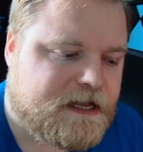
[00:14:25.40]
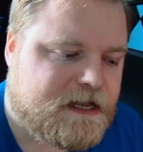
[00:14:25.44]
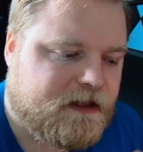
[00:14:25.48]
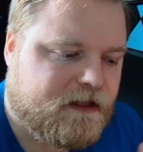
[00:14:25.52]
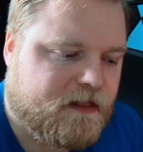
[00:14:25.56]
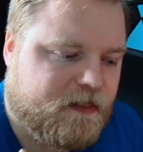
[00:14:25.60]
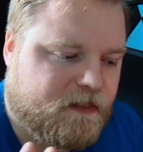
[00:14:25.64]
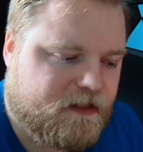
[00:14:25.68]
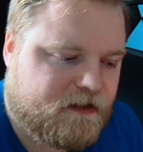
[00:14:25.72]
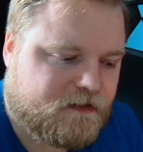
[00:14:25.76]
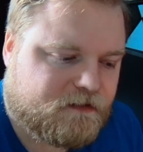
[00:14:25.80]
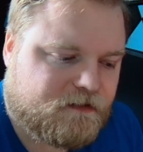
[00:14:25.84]

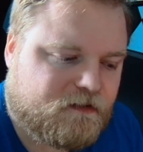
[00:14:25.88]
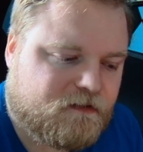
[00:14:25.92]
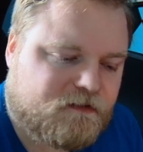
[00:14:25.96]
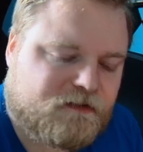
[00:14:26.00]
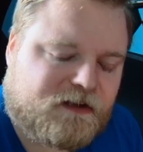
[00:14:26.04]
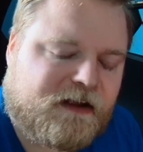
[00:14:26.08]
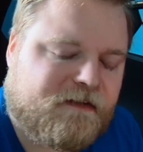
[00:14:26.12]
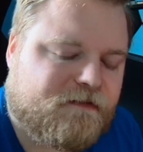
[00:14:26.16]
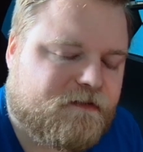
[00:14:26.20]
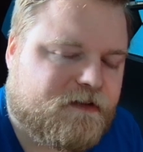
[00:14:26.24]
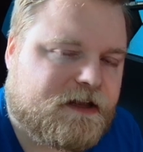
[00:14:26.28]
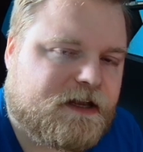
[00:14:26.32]
this is
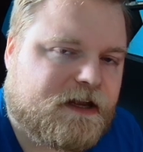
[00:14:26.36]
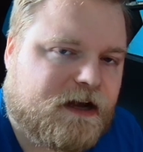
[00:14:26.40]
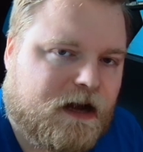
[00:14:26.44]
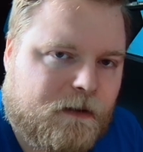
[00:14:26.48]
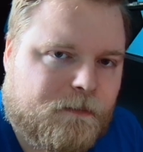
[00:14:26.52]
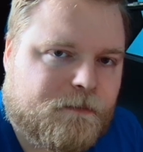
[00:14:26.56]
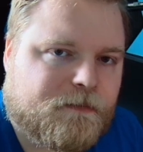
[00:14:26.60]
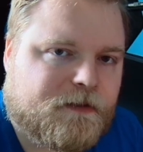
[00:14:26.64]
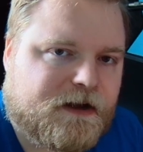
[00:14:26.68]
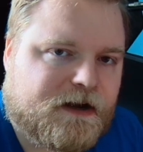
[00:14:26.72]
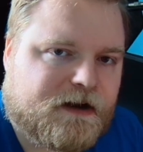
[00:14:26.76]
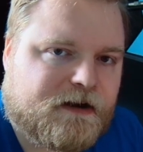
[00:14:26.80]
definitely
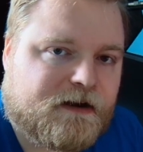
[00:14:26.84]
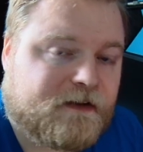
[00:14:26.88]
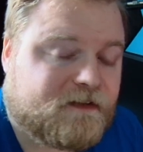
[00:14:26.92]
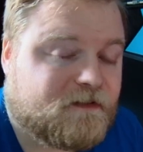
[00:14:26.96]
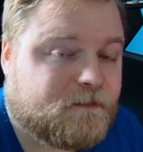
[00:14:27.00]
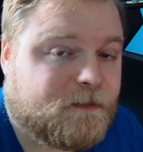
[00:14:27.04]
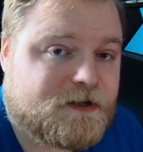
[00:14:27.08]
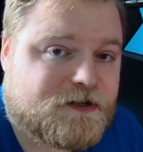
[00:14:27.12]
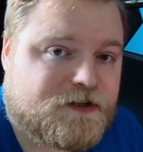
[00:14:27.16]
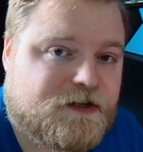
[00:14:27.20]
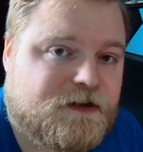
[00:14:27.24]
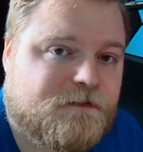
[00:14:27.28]
up there,
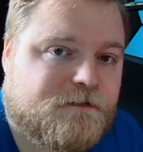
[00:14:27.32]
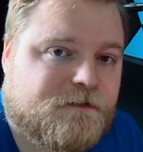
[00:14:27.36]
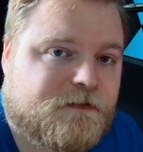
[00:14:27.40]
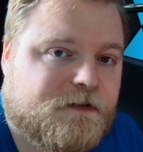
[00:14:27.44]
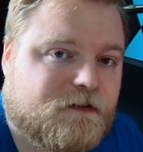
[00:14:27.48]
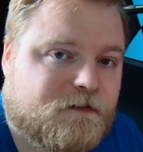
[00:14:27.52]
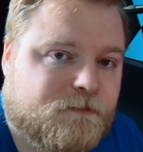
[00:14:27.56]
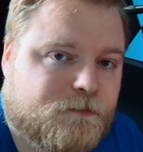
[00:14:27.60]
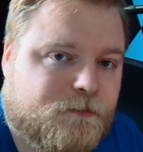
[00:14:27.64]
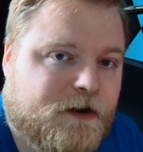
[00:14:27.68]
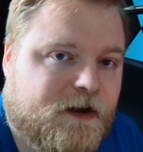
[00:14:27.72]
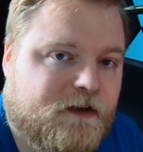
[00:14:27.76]
especially for
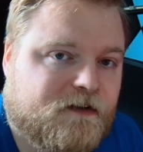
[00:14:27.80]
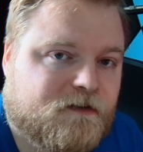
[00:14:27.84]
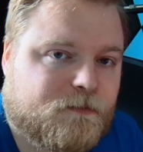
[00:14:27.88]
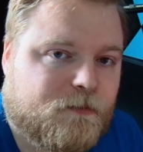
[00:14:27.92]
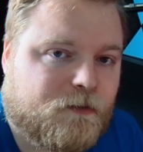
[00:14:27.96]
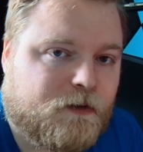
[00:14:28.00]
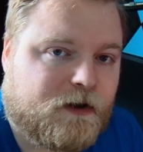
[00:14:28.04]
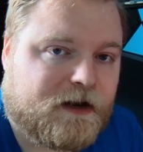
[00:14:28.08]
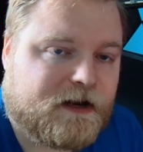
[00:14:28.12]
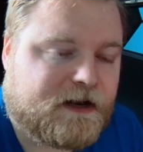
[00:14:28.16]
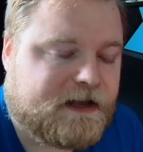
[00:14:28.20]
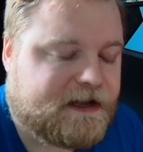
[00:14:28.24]
its price
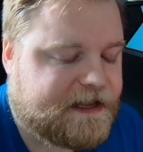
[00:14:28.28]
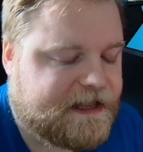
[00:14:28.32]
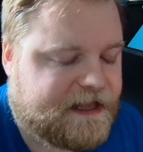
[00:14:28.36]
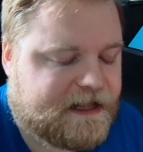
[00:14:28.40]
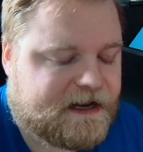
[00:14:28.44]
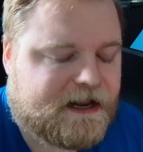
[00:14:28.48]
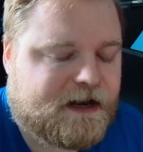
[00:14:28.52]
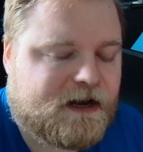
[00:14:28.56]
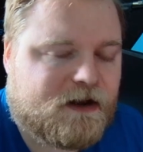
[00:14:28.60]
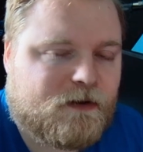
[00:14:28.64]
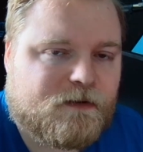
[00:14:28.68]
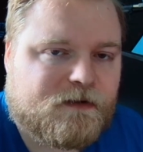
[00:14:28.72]
point.
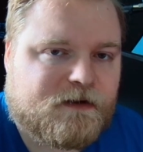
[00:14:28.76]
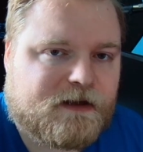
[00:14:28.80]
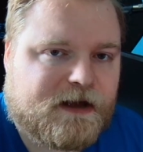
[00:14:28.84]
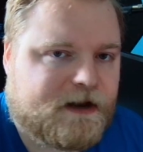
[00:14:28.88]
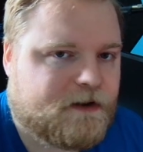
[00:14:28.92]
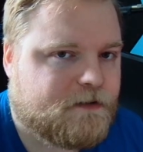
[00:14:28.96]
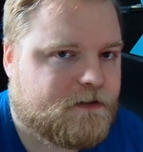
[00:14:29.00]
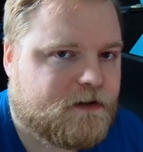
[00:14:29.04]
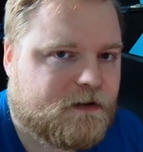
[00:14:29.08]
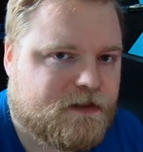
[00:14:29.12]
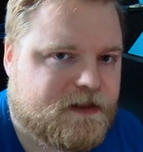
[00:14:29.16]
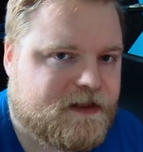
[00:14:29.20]
Again, I
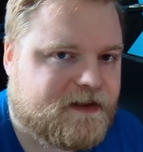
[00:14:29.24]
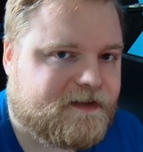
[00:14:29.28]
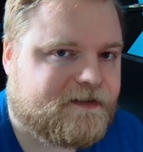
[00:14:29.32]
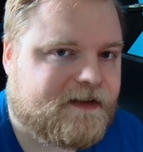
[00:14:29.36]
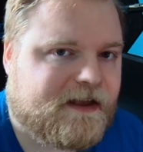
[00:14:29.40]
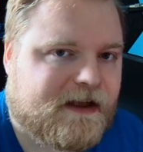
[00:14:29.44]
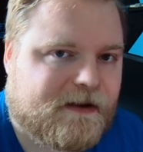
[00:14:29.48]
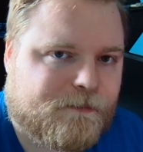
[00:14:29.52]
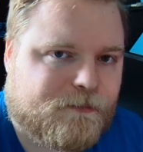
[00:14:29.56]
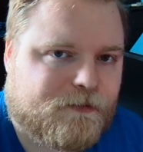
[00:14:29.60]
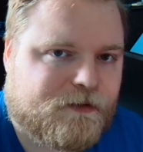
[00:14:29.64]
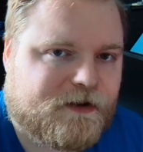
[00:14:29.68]
don't know the
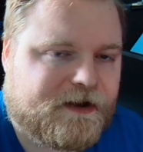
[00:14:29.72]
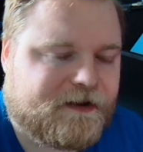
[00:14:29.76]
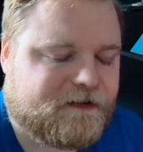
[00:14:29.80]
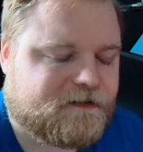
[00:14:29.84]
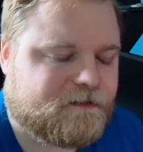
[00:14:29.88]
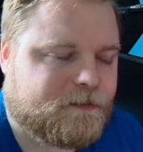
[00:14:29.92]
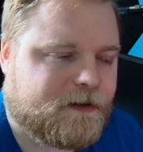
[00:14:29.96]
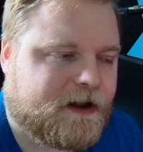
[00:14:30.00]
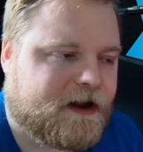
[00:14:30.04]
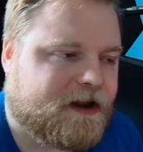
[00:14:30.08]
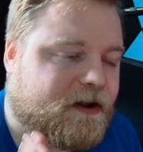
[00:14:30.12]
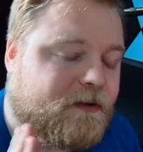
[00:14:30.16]
exact price,
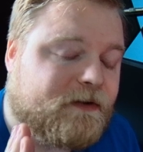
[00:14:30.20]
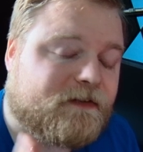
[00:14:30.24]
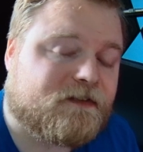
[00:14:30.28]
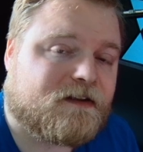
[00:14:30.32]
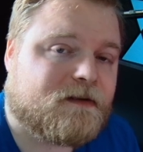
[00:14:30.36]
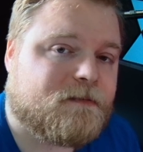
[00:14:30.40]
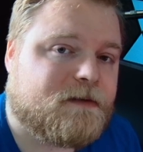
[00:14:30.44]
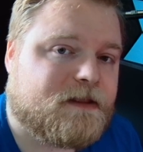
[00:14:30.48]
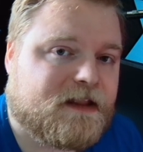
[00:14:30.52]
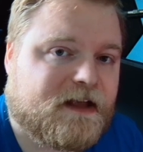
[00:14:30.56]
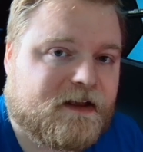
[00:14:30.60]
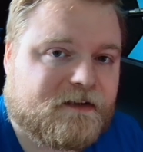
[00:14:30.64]
but I know it's
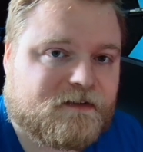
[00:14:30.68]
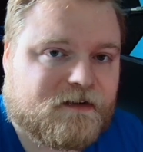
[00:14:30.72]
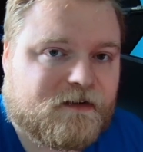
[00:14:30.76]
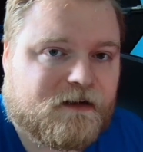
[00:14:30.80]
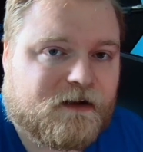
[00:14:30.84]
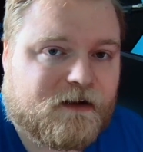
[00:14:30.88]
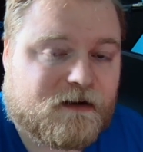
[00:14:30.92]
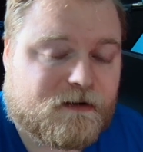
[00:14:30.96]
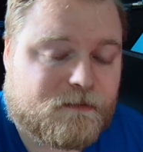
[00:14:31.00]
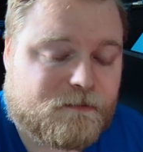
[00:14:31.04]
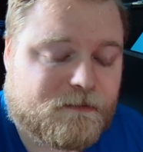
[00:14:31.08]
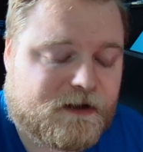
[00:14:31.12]
gonna be less than
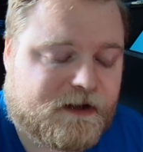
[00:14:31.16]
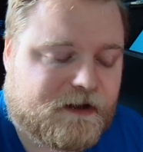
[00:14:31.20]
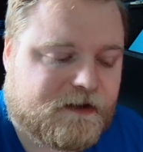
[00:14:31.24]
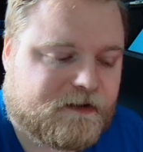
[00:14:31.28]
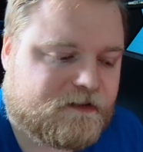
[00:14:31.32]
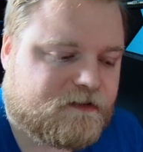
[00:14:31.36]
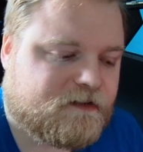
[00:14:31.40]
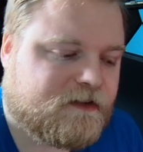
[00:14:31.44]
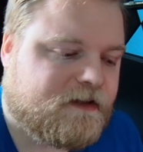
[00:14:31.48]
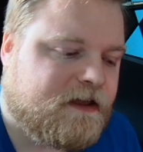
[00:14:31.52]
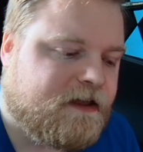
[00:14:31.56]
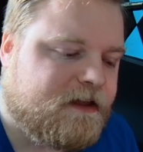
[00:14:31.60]

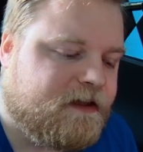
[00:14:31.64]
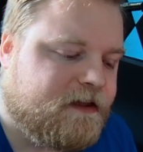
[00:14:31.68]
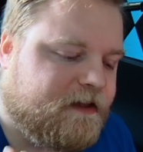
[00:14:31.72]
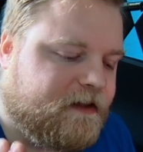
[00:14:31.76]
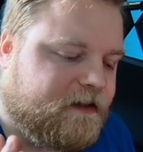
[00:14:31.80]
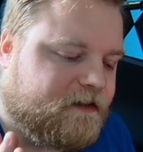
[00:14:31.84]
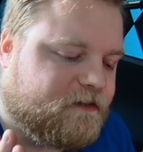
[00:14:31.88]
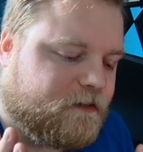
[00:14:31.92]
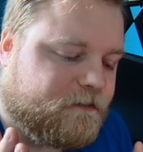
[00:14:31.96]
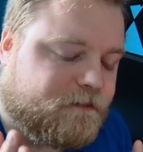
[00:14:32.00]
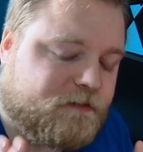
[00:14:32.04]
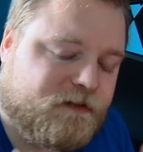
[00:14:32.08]
$100.
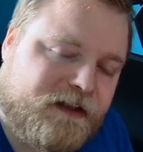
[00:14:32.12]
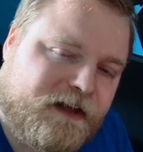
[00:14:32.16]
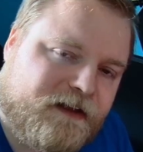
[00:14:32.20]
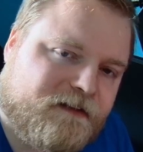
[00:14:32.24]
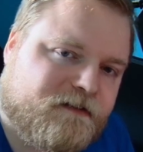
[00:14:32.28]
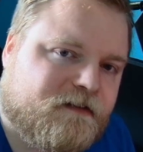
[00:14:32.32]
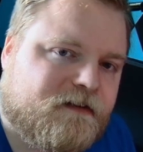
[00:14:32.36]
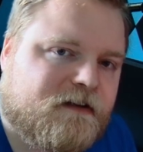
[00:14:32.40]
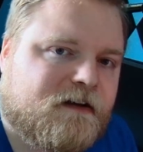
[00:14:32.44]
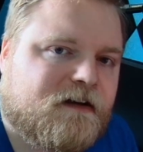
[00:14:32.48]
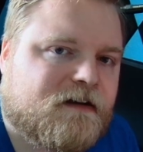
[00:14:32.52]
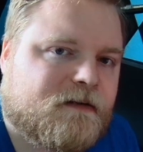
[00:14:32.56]
So for less
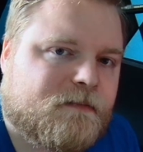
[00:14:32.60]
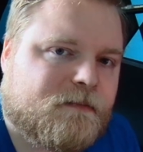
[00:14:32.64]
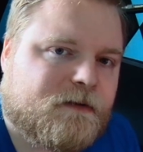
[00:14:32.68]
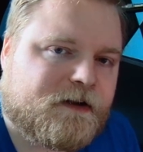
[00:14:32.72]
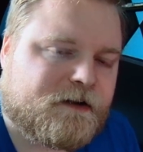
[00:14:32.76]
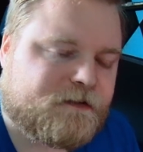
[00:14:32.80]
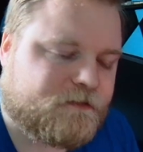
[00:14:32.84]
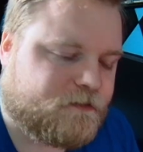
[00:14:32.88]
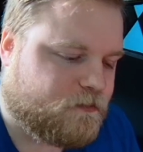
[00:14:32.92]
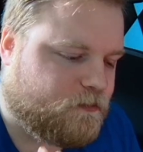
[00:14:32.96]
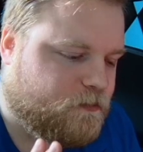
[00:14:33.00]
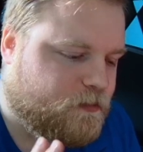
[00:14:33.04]
than
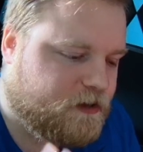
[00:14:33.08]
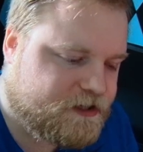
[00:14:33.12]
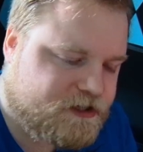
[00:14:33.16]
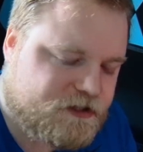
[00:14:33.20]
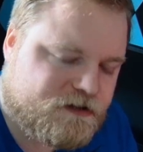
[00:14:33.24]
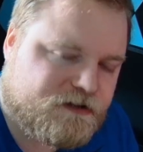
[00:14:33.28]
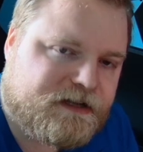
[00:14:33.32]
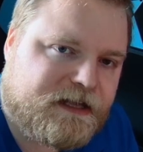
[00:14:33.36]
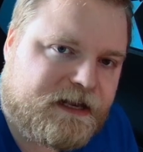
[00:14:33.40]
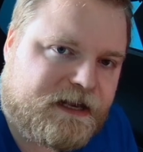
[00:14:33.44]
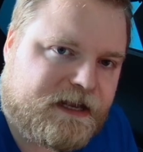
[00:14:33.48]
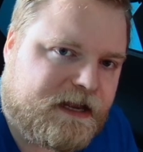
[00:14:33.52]
$100 for what
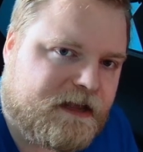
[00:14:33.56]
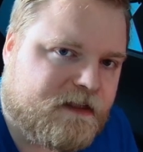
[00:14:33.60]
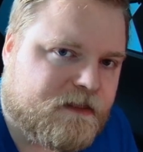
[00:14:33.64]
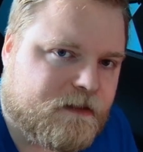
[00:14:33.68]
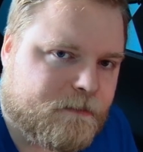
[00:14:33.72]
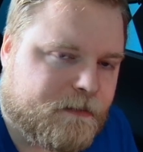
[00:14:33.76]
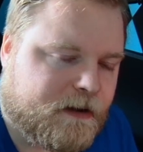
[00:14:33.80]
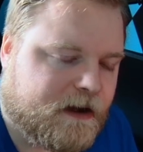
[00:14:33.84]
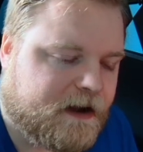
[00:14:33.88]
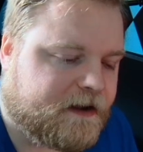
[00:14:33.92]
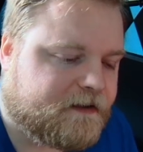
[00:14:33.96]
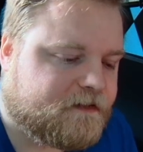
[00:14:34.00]
you're getting in the
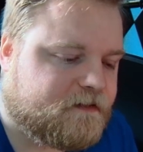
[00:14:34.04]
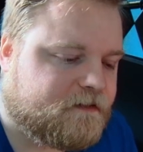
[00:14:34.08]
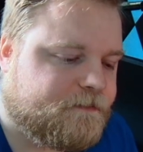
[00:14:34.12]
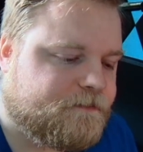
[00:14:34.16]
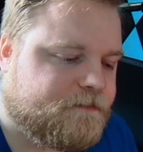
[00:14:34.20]
box,